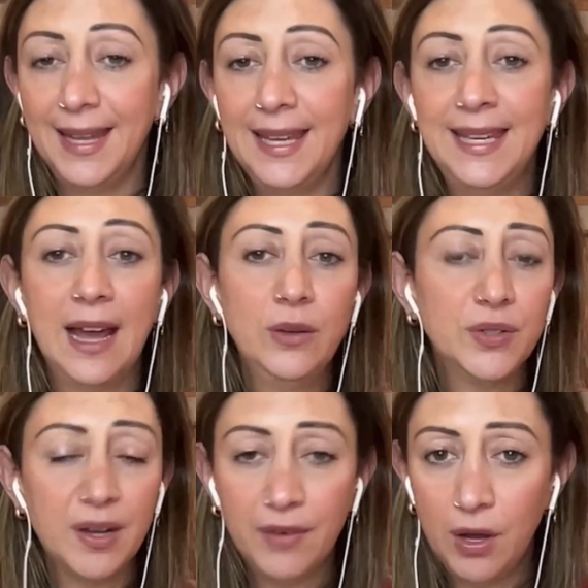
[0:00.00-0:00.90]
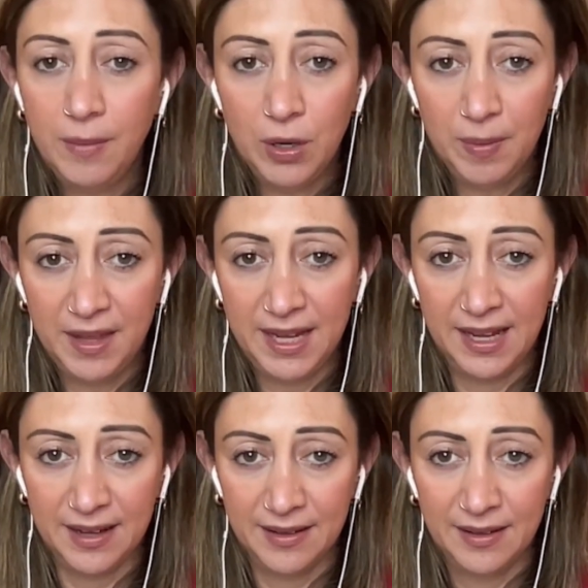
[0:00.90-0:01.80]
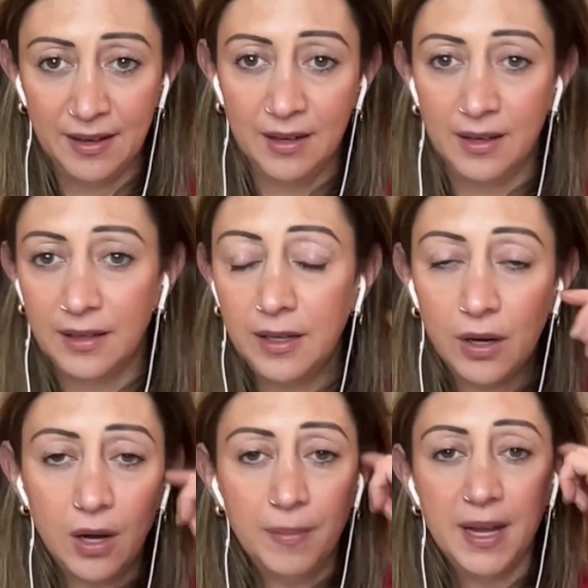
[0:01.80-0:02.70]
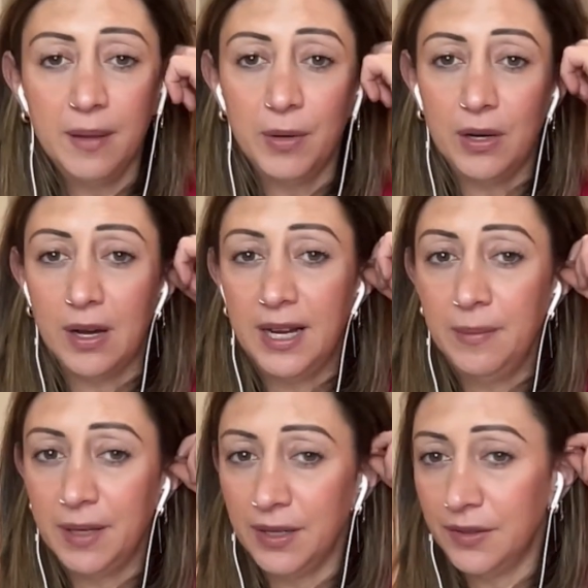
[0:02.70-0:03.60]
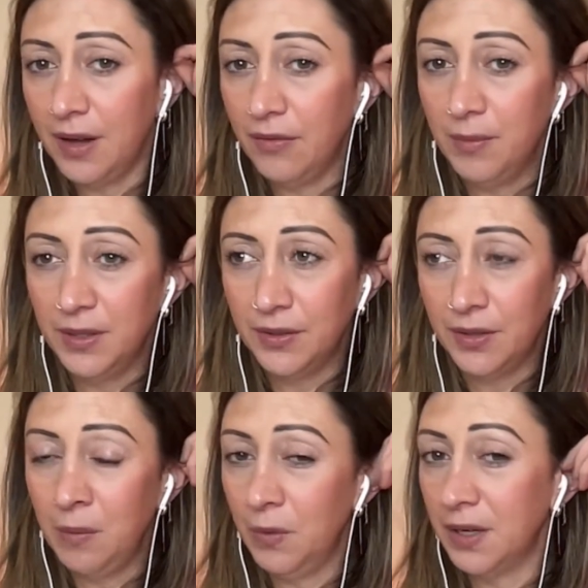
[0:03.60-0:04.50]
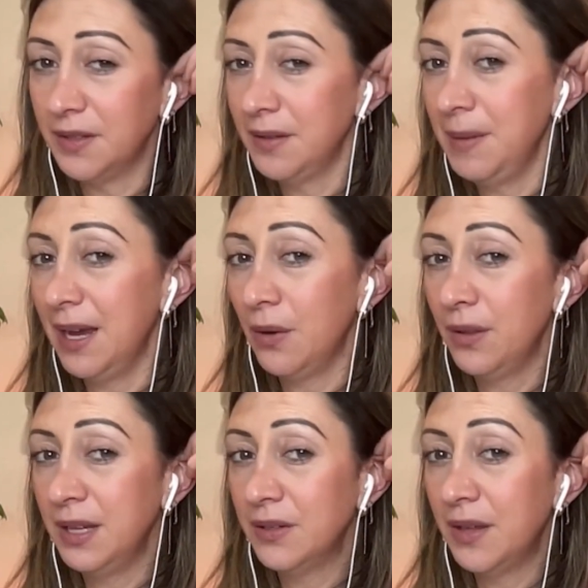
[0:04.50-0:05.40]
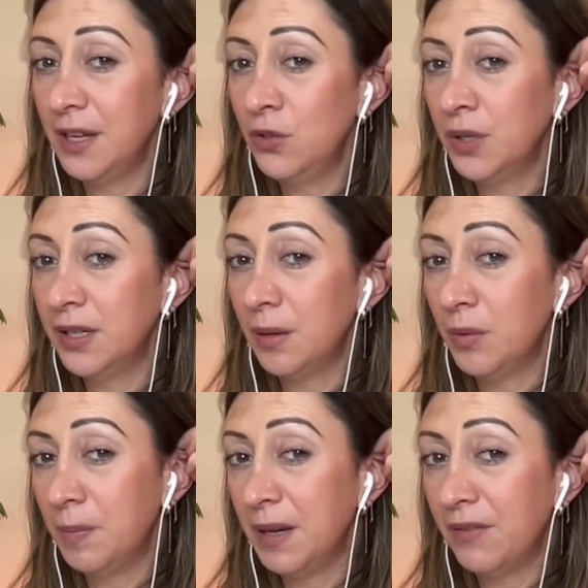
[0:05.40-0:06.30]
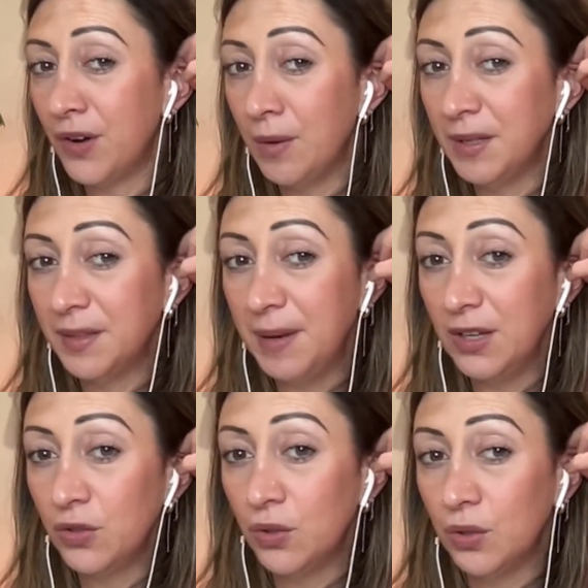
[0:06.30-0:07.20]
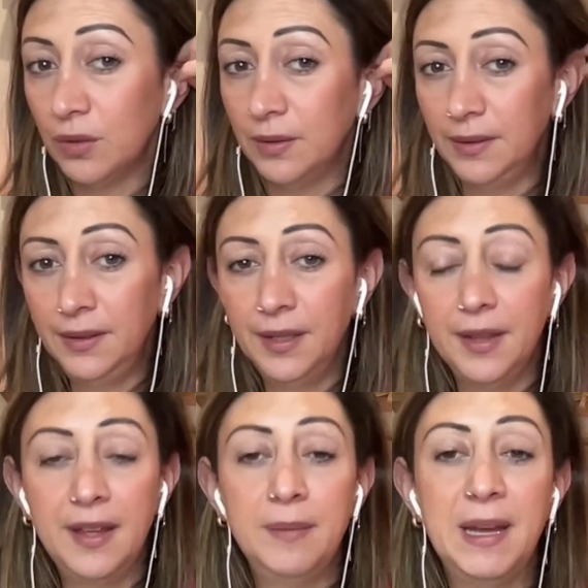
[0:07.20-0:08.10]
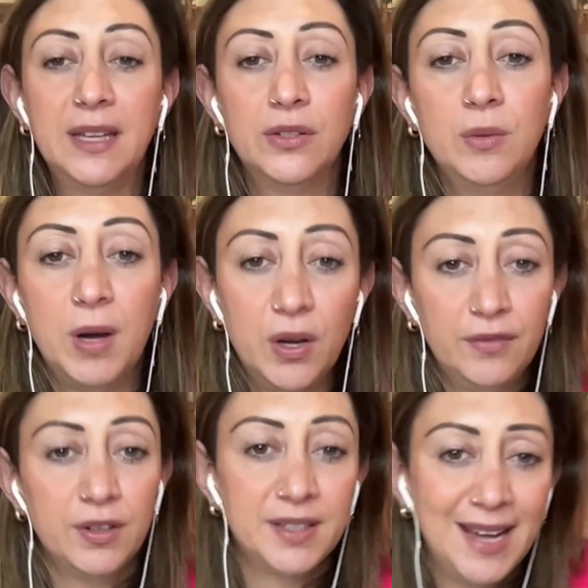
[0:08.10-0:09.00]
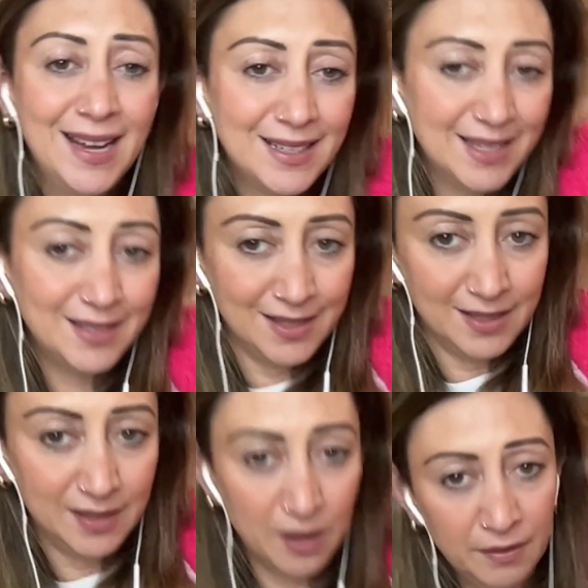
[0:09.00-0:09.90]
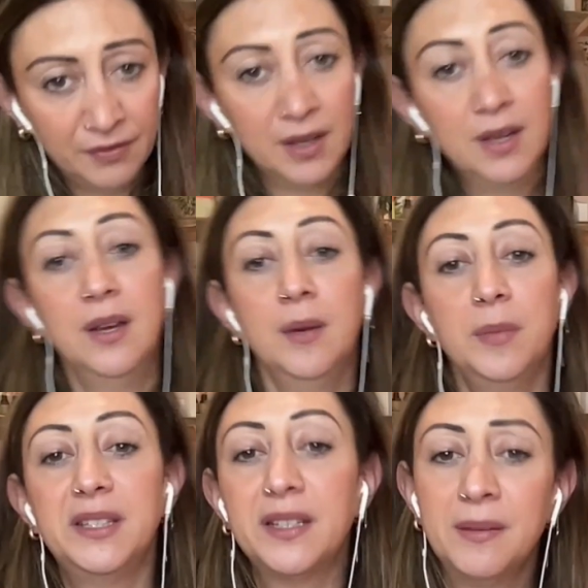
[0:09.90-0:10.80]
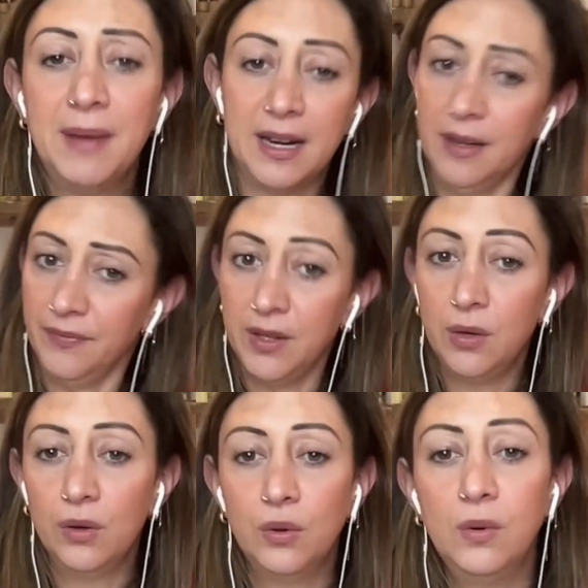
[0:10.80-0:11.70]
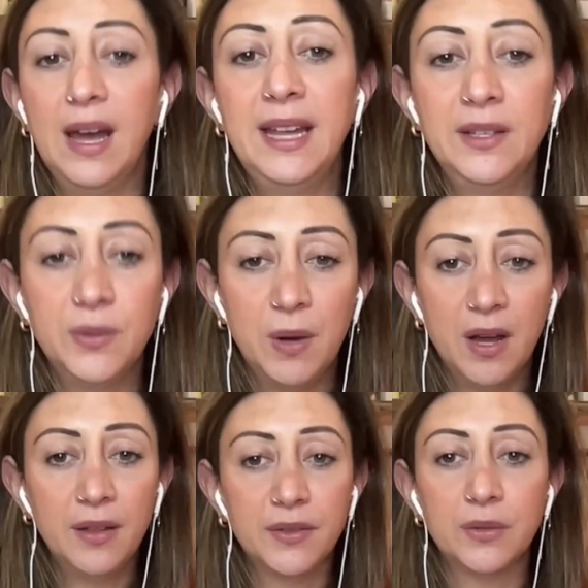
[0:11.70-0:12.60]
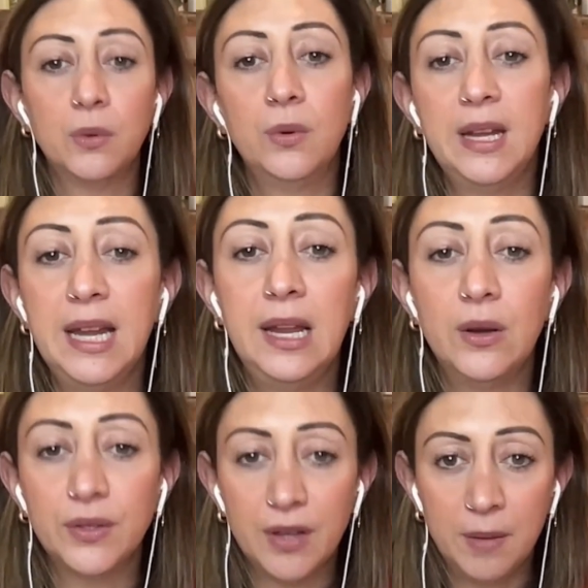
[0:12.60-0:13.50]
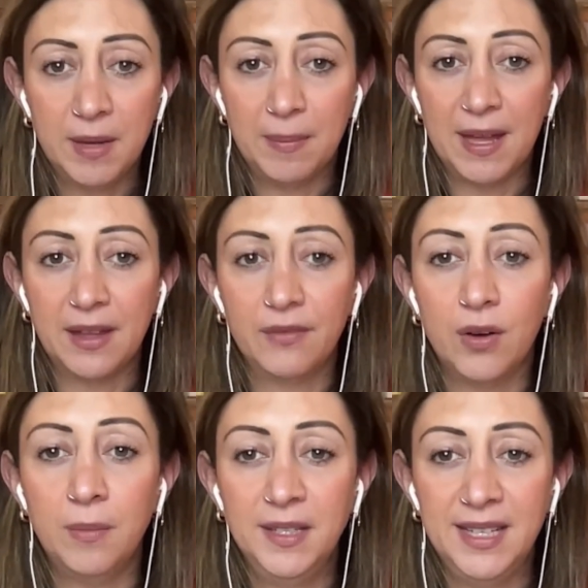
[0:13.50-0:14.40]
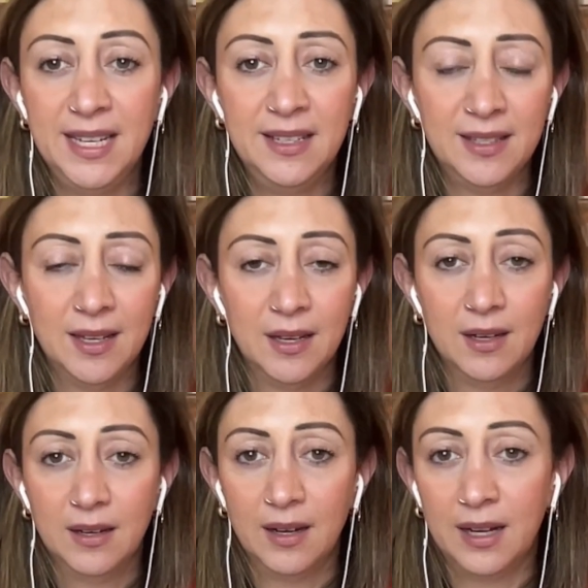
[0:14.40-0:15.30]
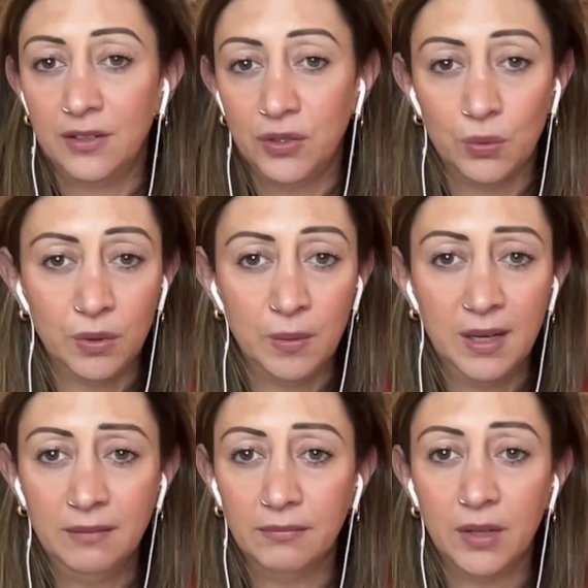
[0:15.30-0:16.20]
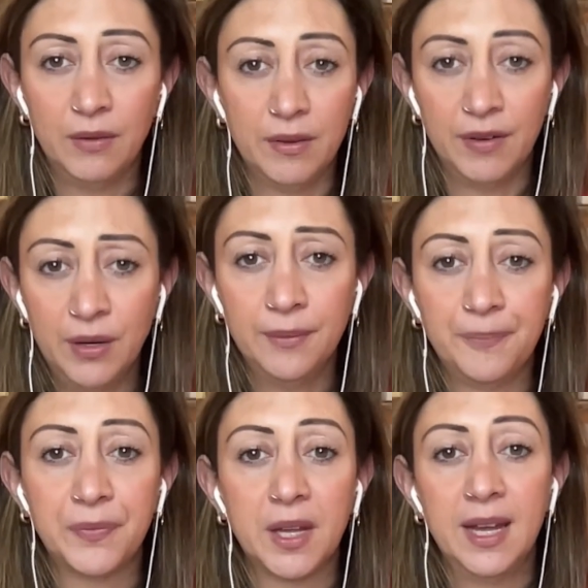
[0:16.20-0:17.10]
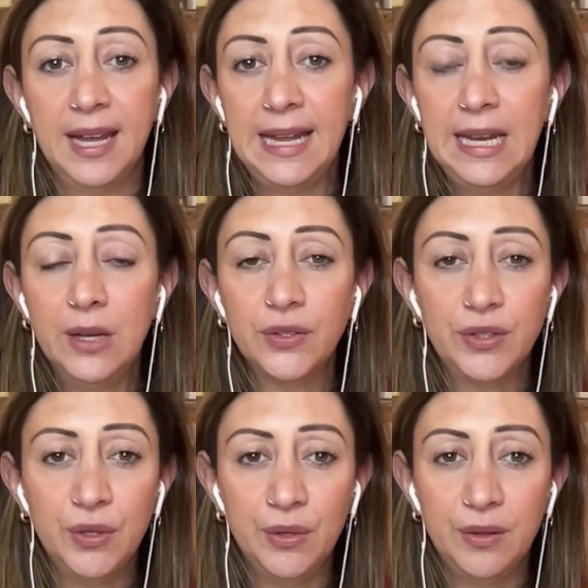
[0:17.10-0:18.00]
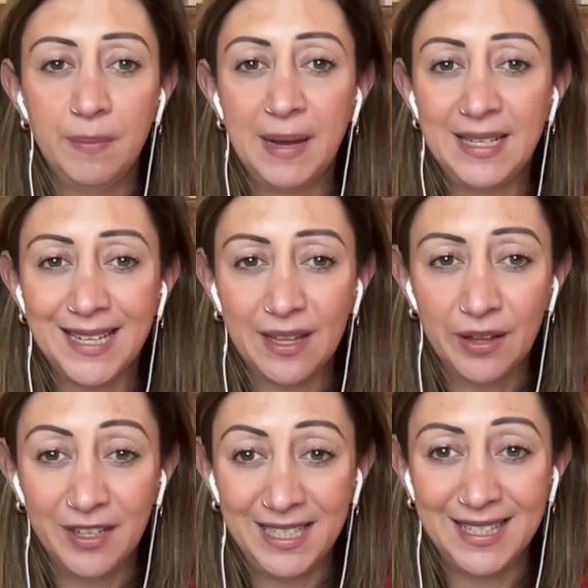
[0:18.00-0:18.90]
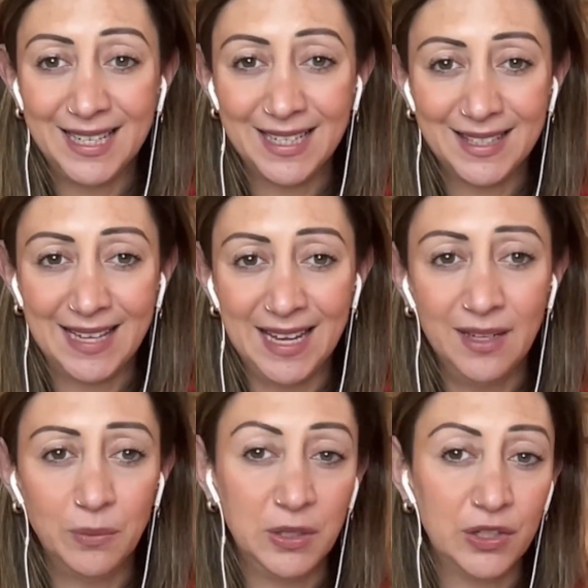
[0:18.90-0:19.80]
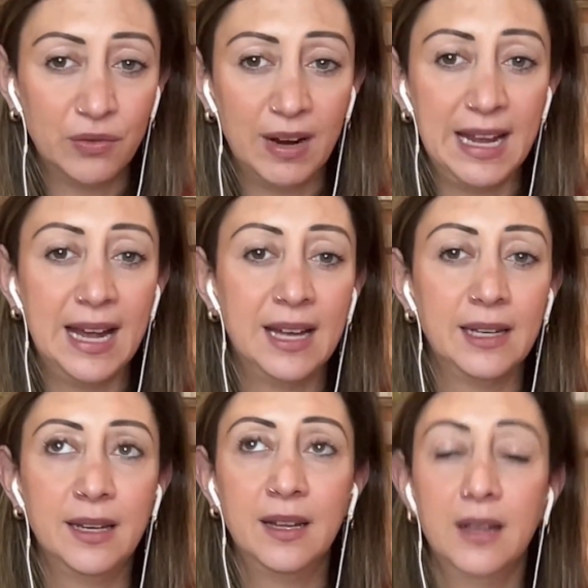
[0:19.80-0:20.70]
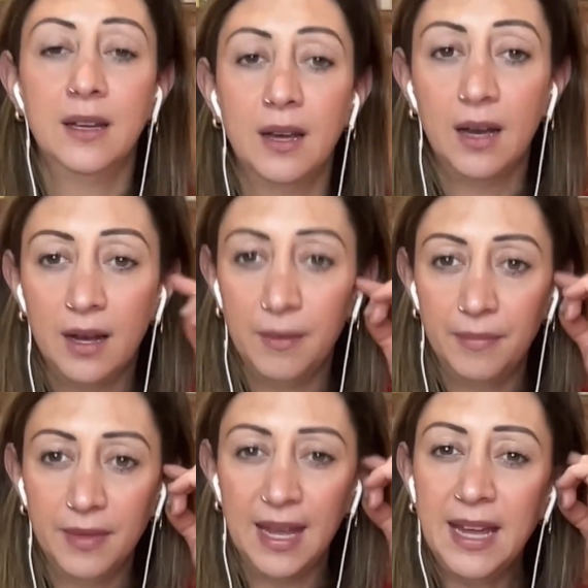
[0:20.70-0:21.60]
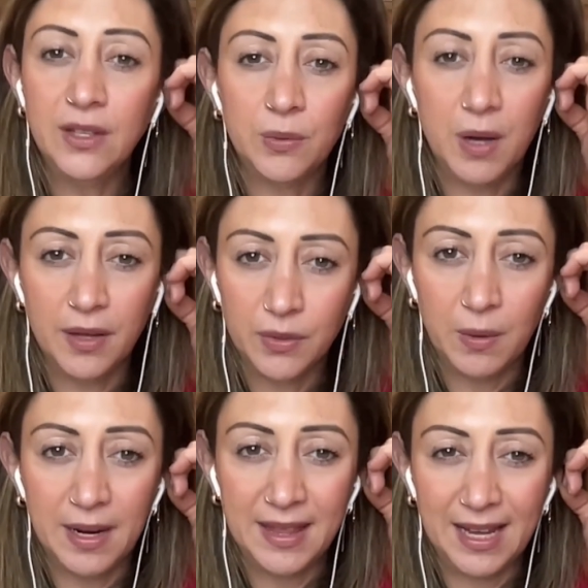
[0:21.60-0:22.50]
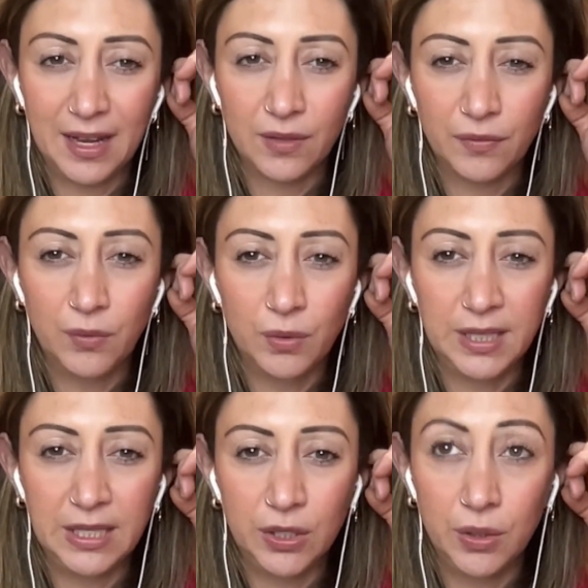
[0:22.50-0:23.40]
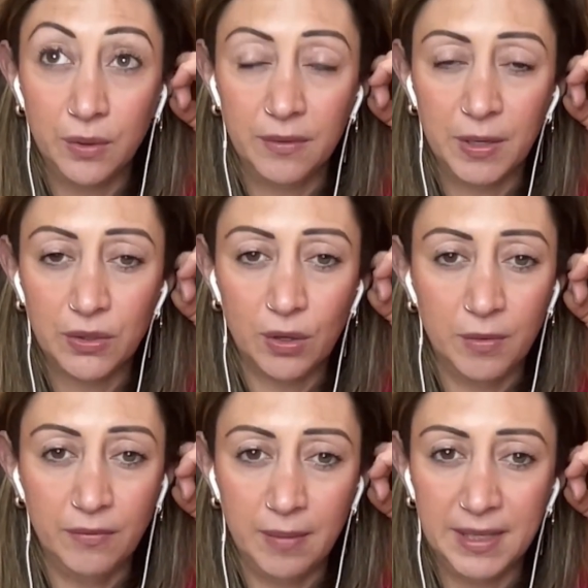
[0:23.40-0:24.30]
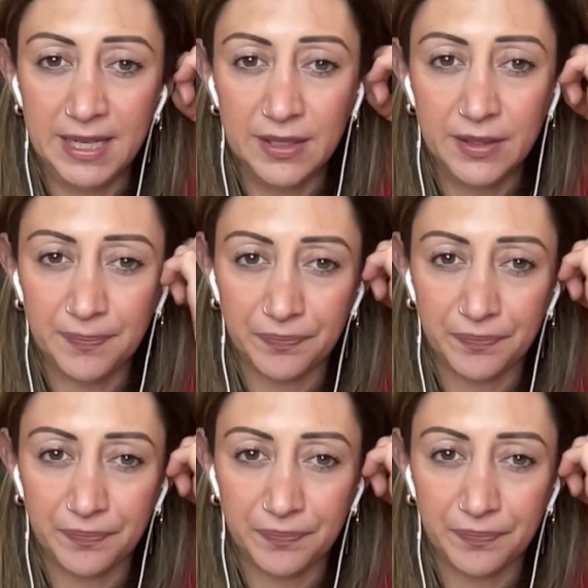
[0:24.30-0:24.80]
Get yourself a homeopathy kit. Now, you can't buy them online because governments don't want us to be healthy, so they joined up with Big Pharma to make sure that they'd make it super hard for us to access this stuff. But it doesn't matter. You can call Ainsworth's or Helios homeopathic pharmacies and just order one over the phone. Helios do the basic 36 kit, which is great. And the Ainsworth's one, I think, has 42 of the most common remedies.